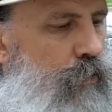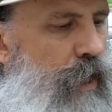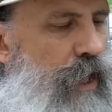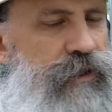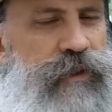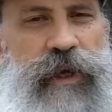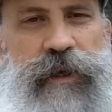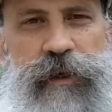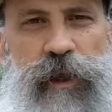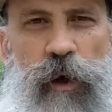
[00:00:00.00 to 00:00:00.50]

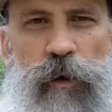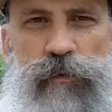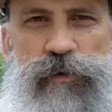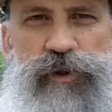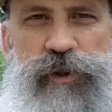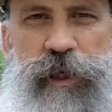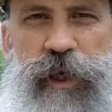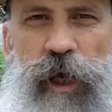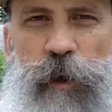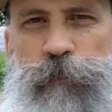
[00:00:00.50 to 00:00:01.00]
And they don't
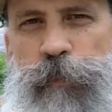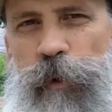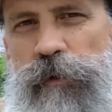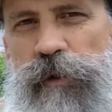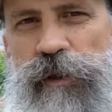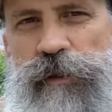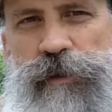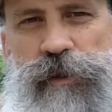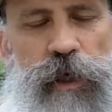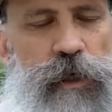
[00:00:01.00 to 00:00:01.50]
skimp on
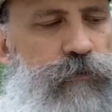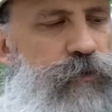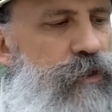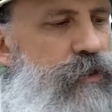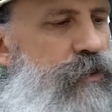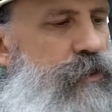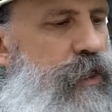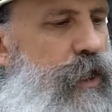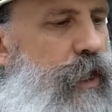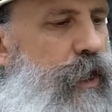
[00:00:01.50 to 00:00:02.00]
the serving
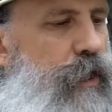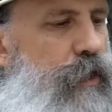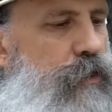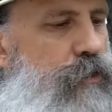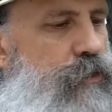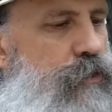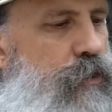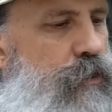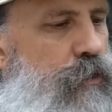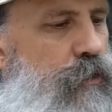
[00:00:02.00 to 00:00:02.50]

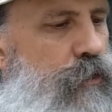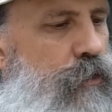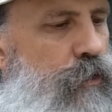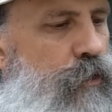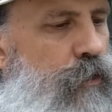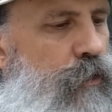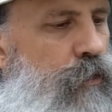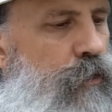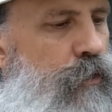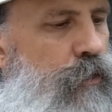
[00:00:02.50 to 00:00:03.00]
size
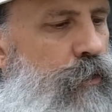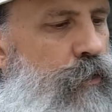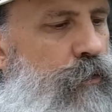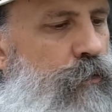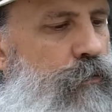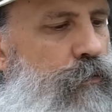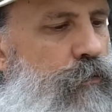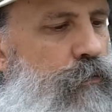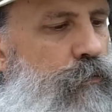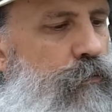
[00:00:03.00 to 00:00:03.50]

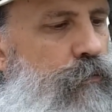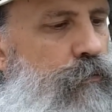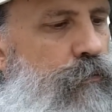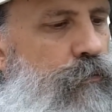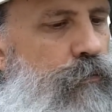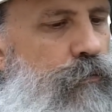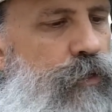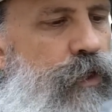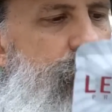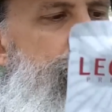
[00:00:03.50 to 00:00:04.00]

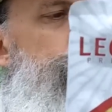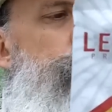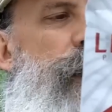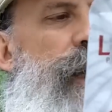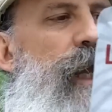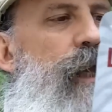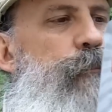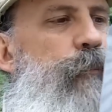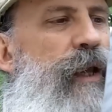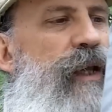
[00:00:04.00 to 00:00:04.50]
this
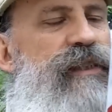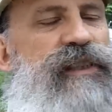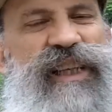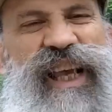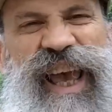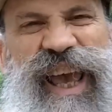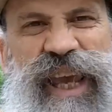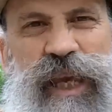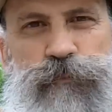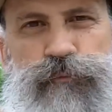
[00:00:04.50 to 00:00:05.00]
bag makes
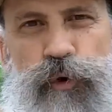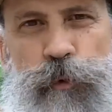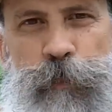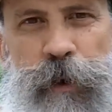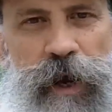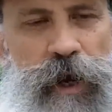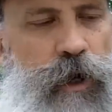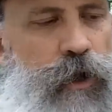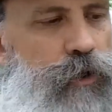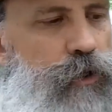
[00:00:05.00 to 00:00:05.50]
eight
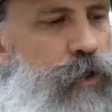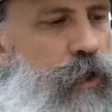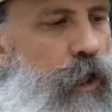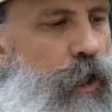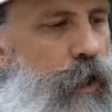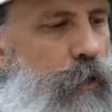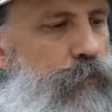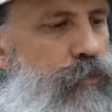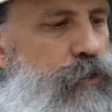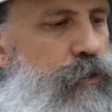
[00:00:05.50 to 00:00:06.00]
prepared
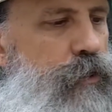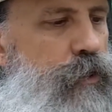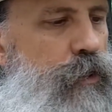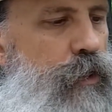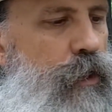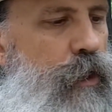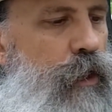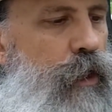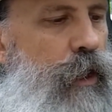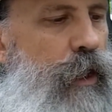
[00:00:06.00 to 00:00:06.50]
cups
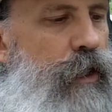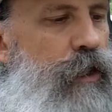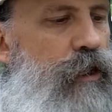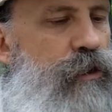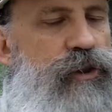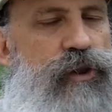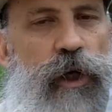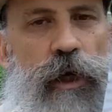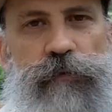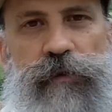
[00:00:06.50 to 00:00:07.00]
and the
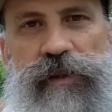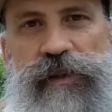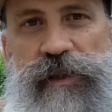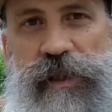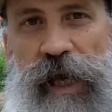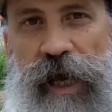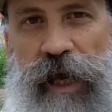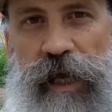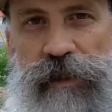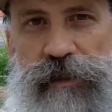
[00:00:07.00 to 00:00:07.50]
serving
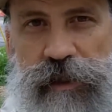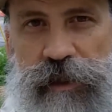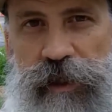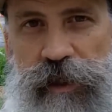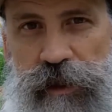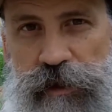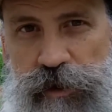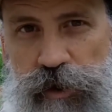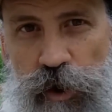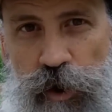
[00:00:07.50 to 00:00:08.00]
size
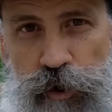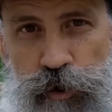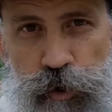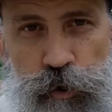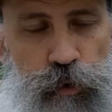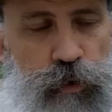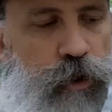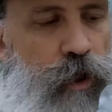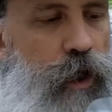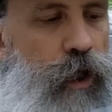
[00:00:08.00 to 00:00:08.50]
is
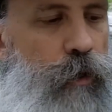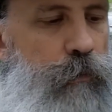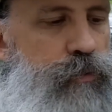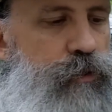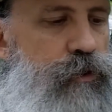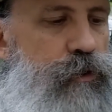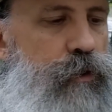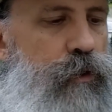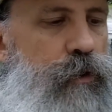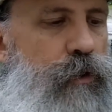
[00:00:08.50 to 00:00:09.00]
two
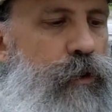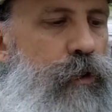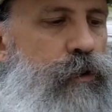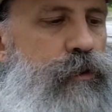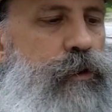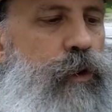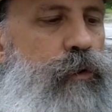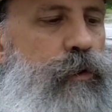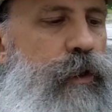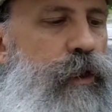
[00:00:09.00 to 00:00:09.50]
cups.
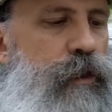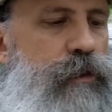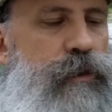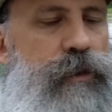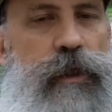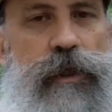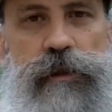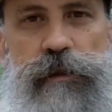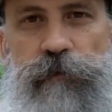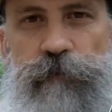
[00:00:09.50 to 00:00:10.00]
So this
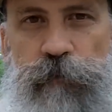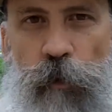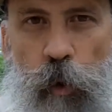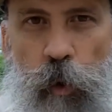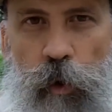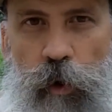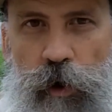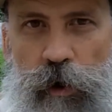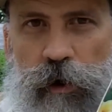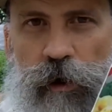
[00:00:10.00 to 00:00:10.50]
is
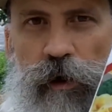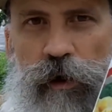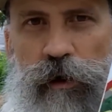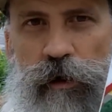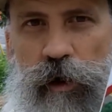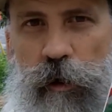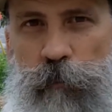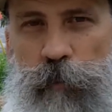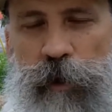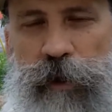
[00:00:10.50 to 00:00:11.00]
four
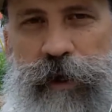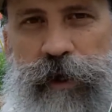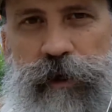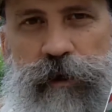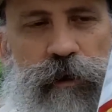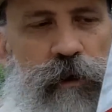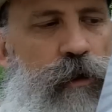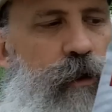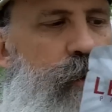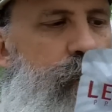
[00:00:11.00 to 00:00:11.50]
complete
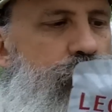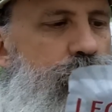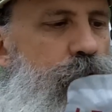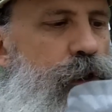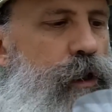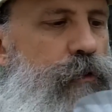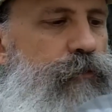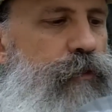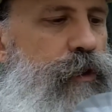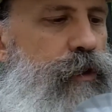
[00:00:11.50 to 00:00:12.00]

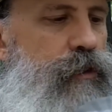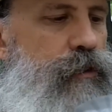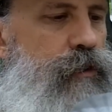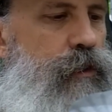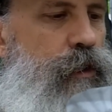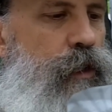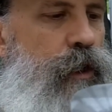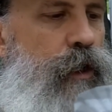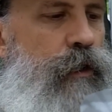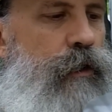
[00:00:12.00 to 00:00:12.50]
servings.
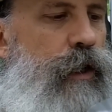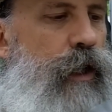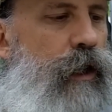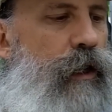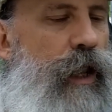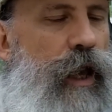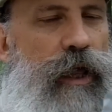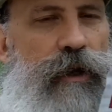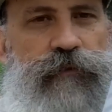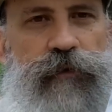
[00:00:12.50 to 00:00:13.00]
Now a
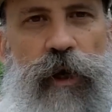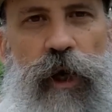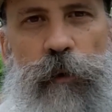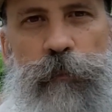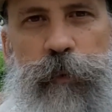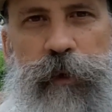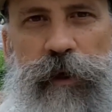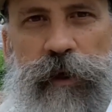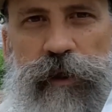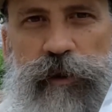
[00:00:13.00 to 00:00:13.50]
lot of
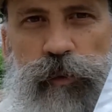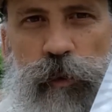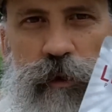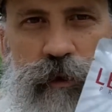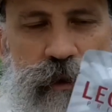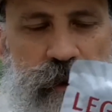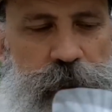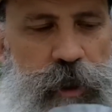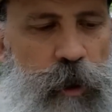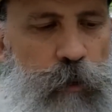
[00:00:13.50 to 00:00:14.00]
companies will
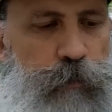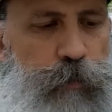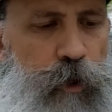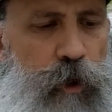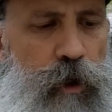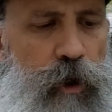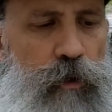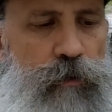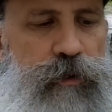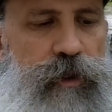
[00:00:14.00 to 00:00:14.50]
skimp
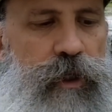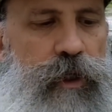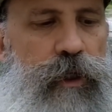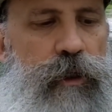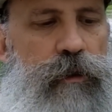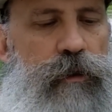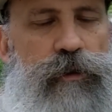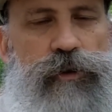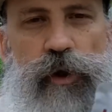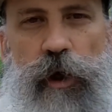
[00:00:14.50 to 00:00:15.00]
on
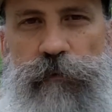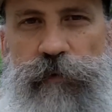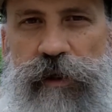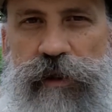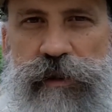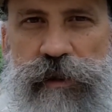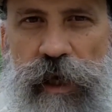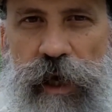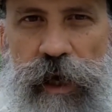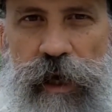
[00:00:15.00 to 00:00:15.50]
the
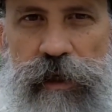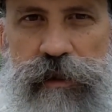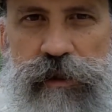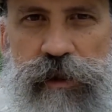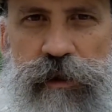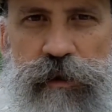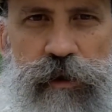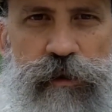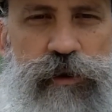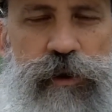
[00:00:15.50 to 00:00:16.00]
serving
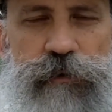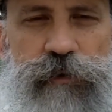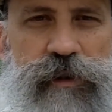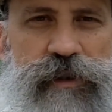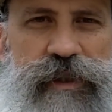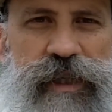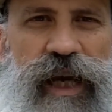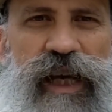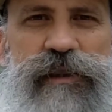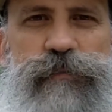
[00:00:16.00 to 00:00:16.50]
size. Their serving
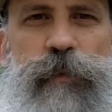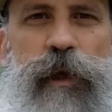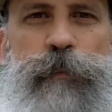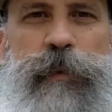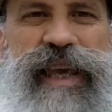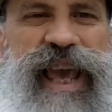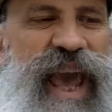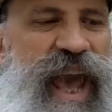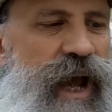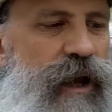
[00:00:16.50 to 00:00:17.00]
size may
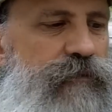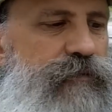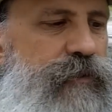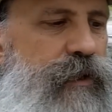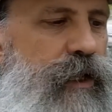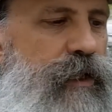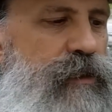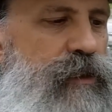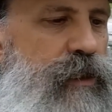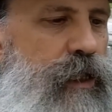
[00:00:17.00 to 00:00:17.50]
be half
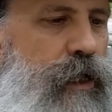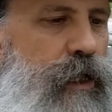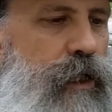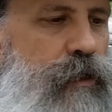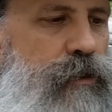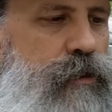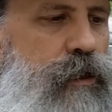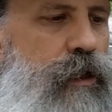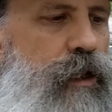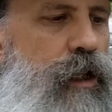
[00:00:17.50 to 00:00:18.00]
that
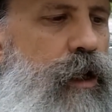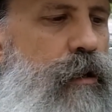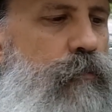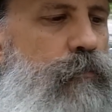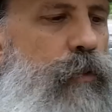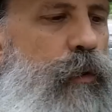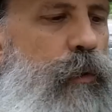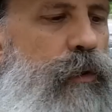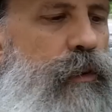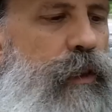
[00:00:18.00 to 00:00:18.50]
size.
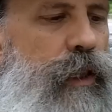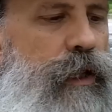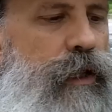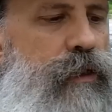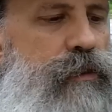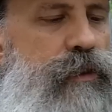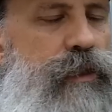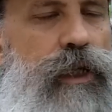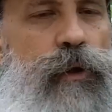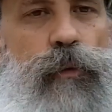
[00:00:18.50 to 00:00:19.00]
But with
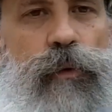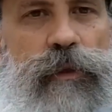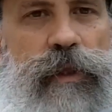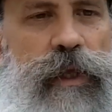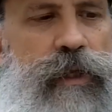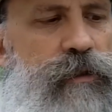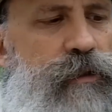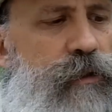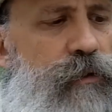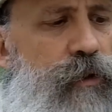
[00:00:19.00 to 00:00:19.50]
Legacy, when
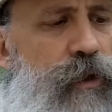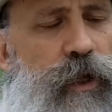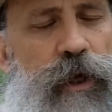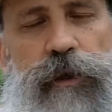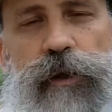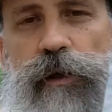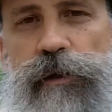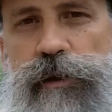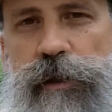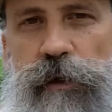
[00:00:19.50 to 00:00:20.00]
they tell
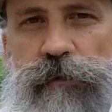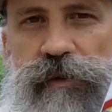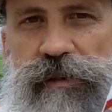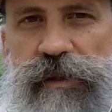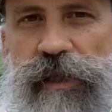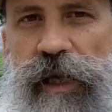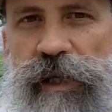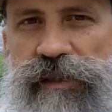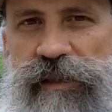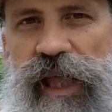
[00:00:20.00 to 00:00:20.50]
you a serving
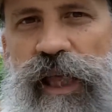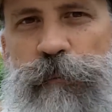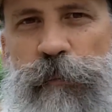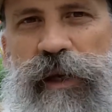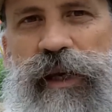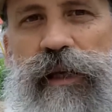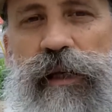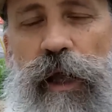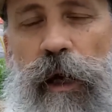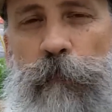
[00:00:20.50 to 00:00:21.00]
size, they
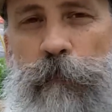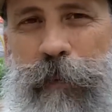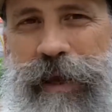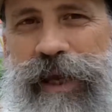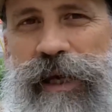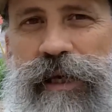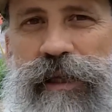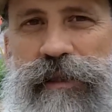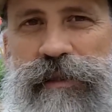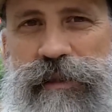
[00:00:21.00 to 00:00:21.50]
mean a
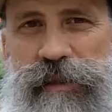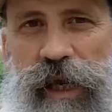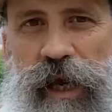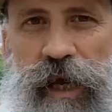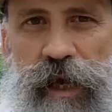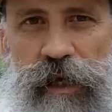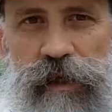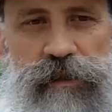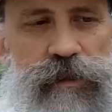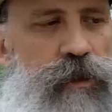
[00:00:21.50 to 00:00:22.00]
man
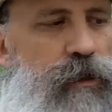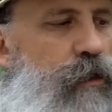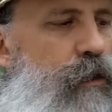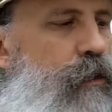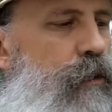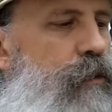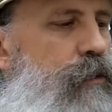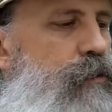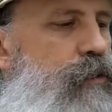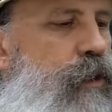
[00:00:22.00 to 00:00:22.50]
size
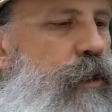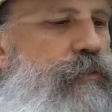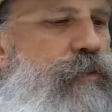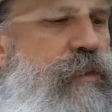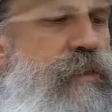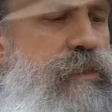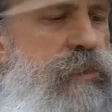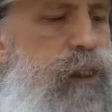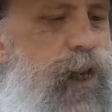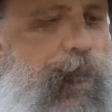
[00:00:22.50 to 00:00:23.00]

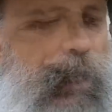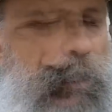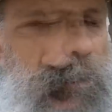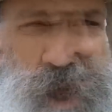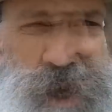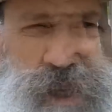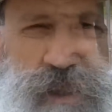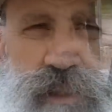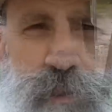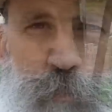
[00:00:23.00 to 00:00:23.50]
serving size. Let's
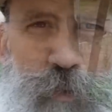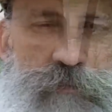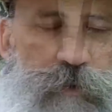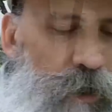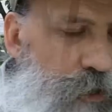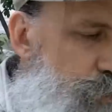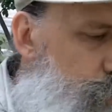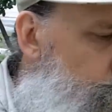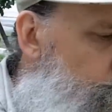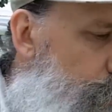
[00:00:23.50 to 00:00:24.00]
look at some of
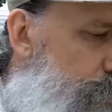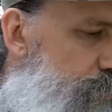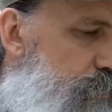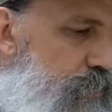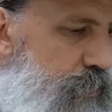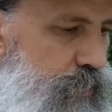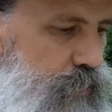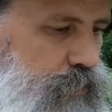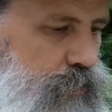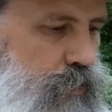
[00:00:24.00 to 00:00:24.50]
our
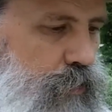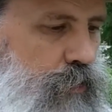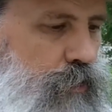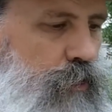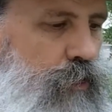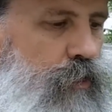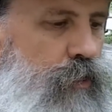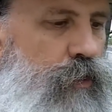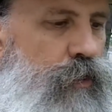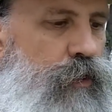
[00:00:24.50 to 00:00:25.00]
choices.
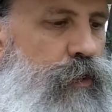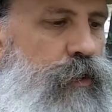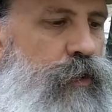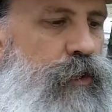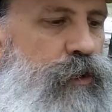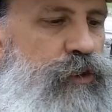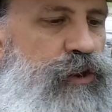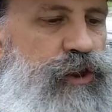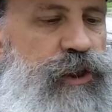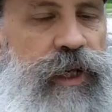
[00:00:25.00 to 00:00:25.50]

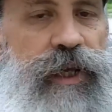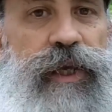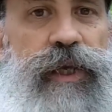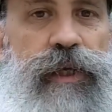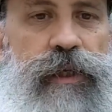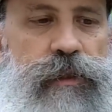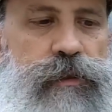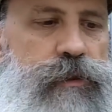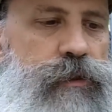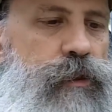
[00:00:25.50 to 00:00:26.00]

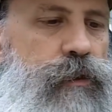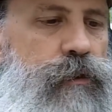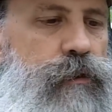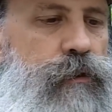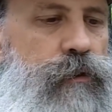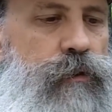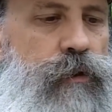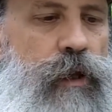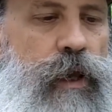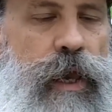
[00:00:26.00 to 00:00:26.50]
Cheese
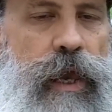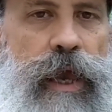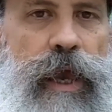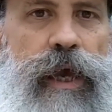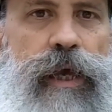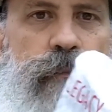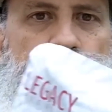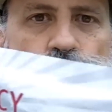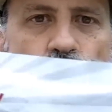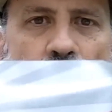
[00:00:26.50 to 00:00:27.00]

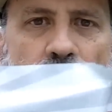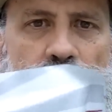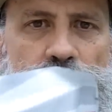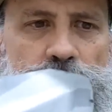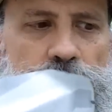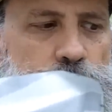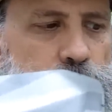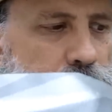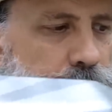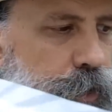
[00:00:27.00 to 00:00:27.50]
and
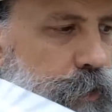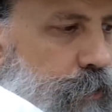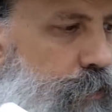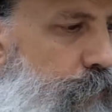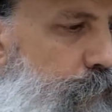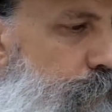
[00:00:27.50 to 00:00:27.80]
broccoli bake.